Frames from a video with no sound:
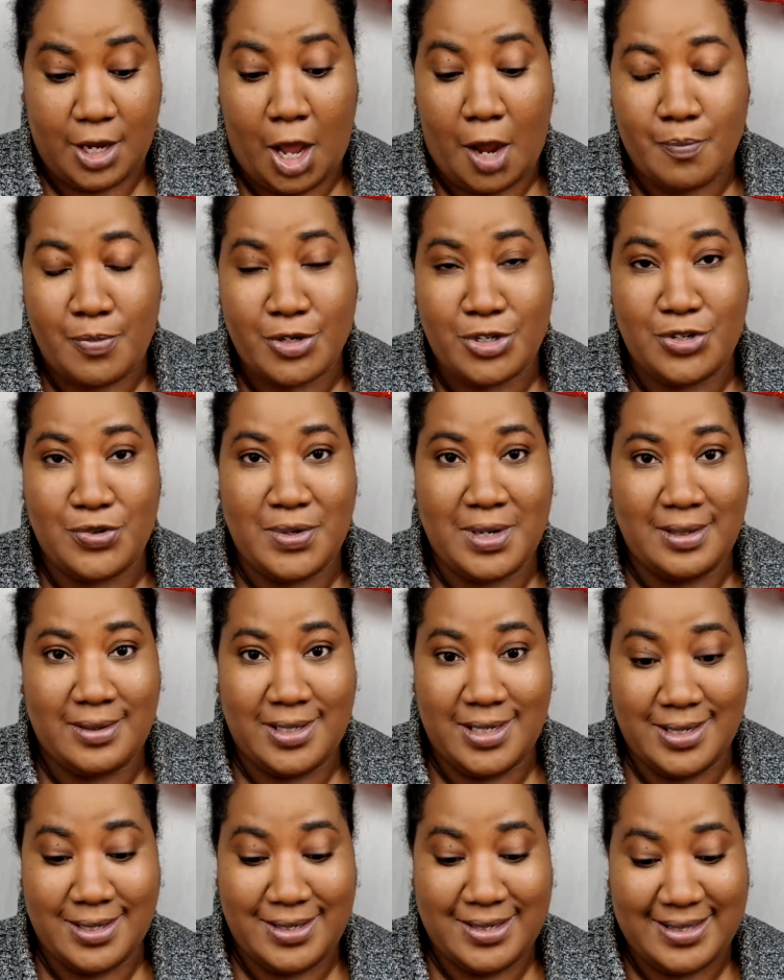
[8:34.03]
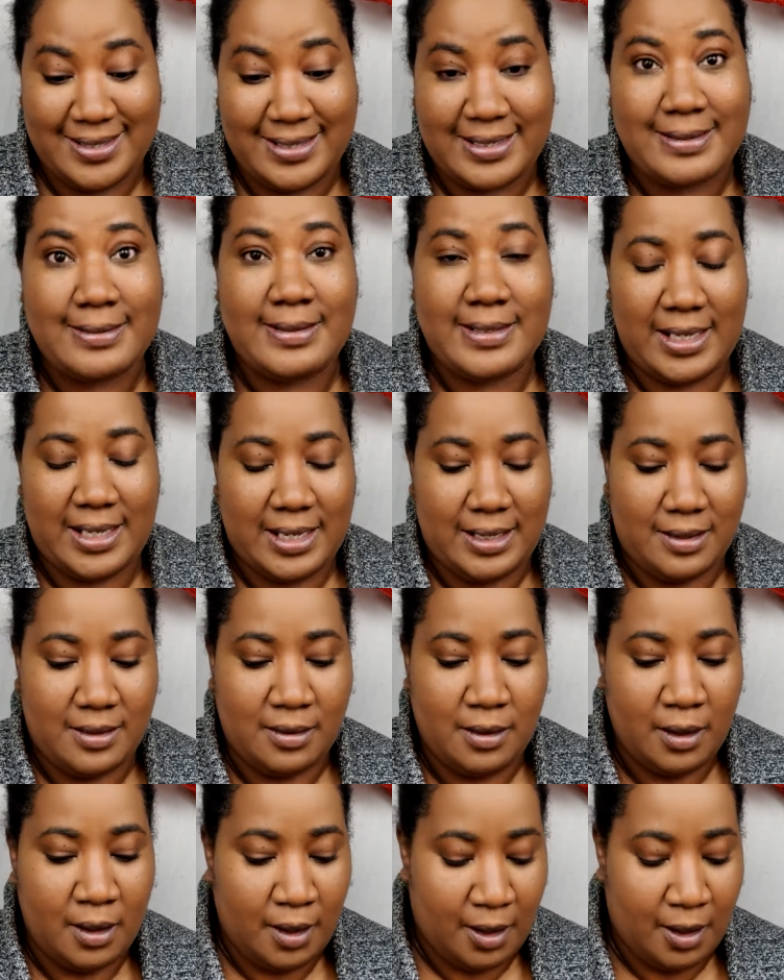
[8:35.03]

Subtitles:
opportunity to succeed